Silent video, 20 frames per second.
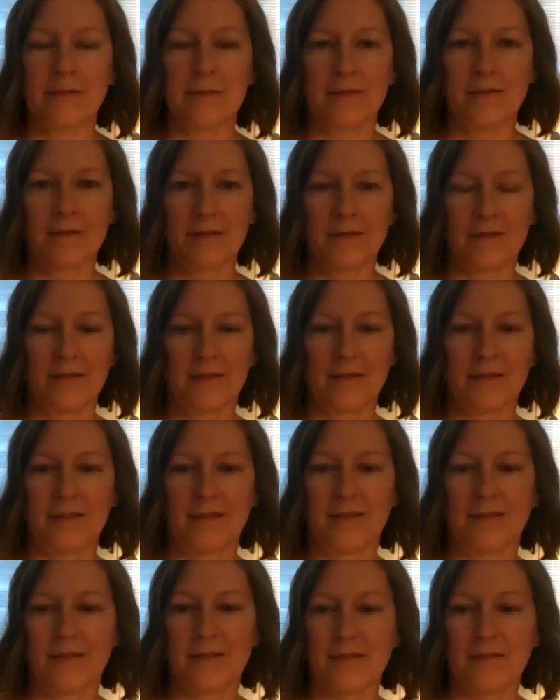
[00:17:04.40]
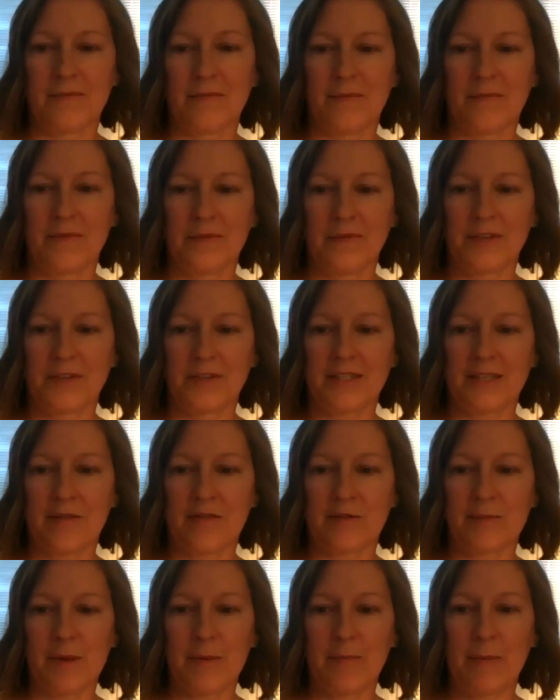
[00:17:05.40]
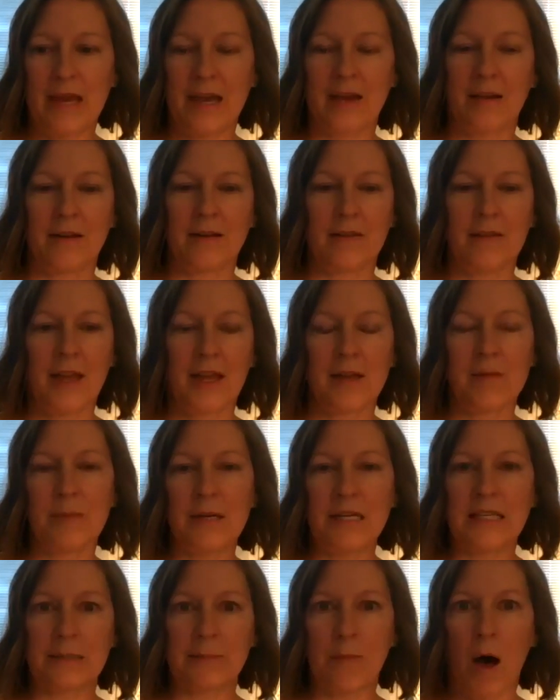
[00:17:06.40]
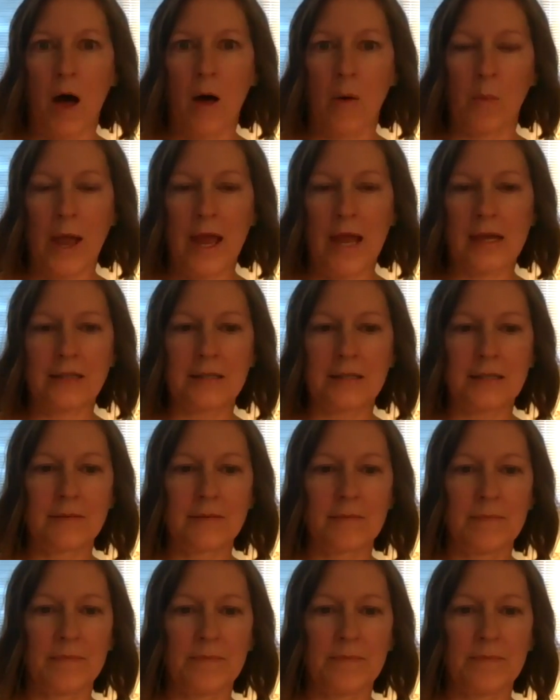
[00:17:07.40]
It doesn't have to be big. They can be small ways.